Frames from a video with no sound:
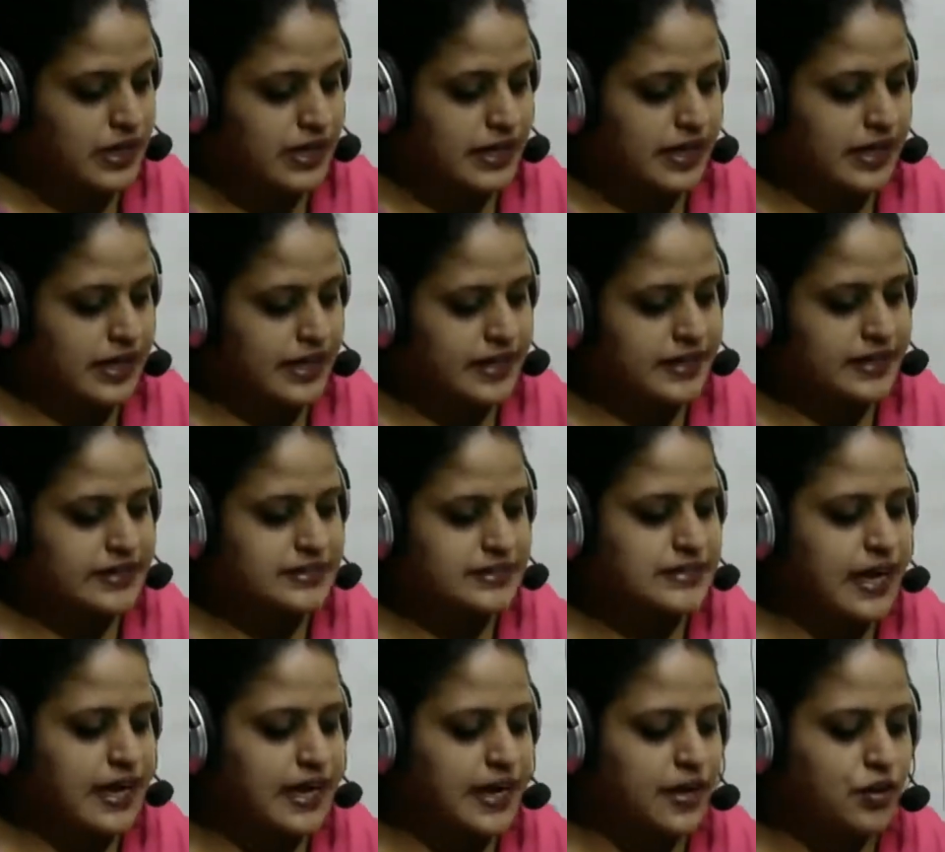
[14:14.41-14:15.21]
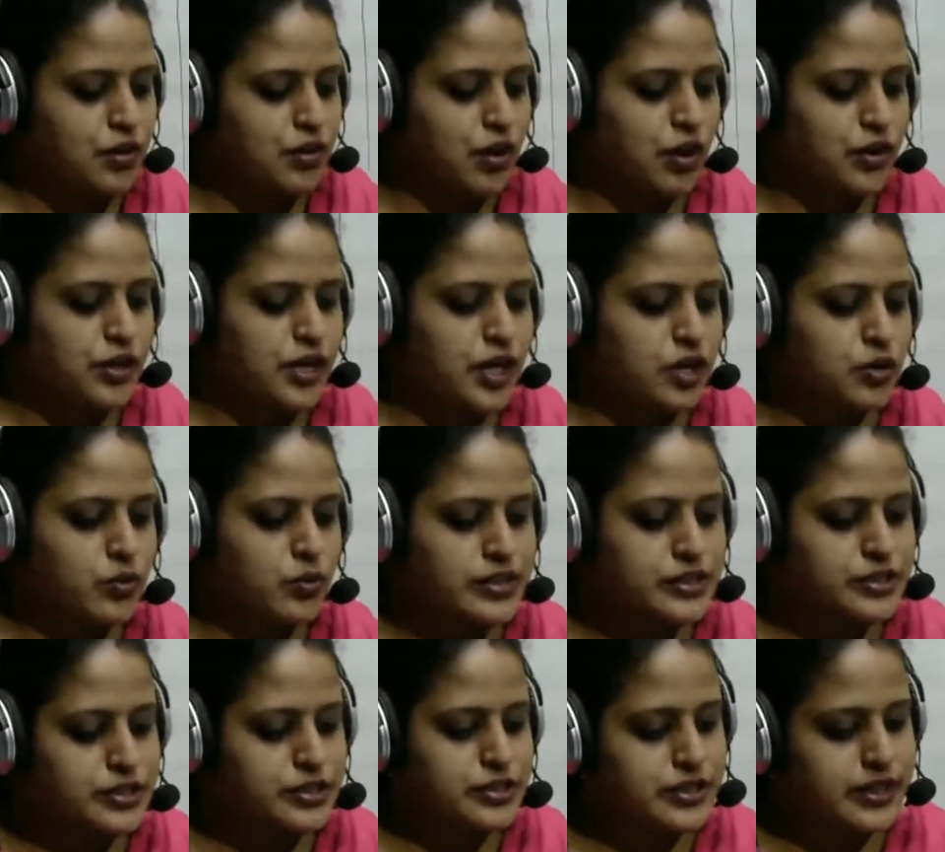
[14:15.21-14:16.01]
He desired Oda
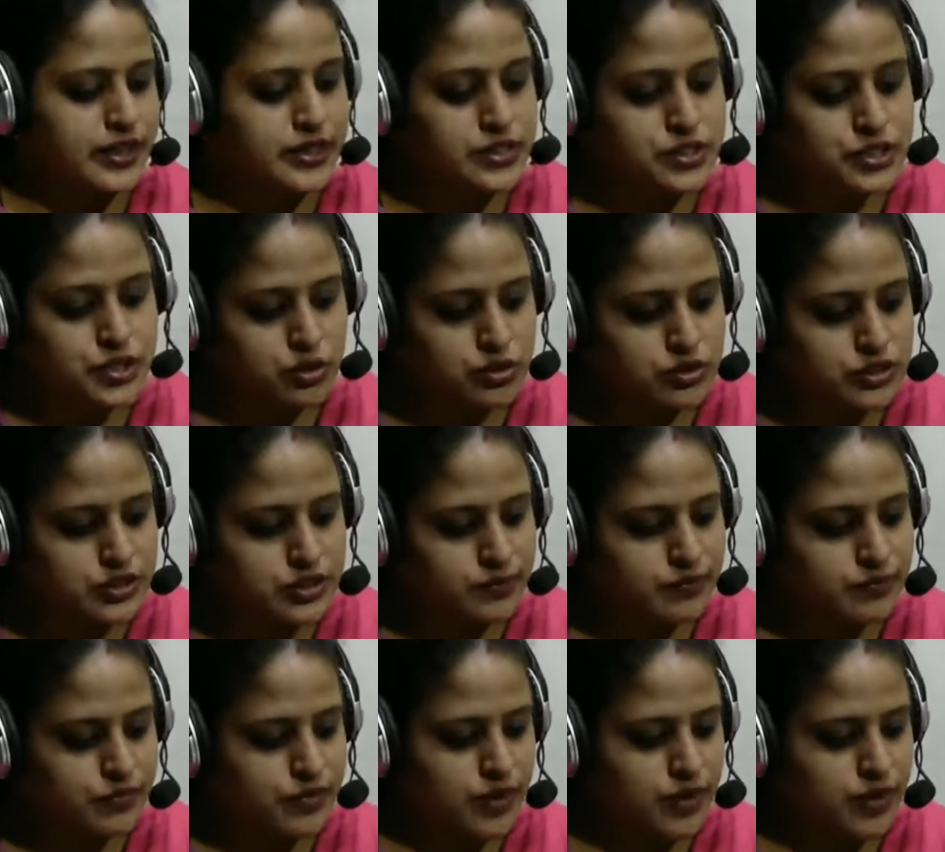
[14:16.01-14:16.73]
to excuse him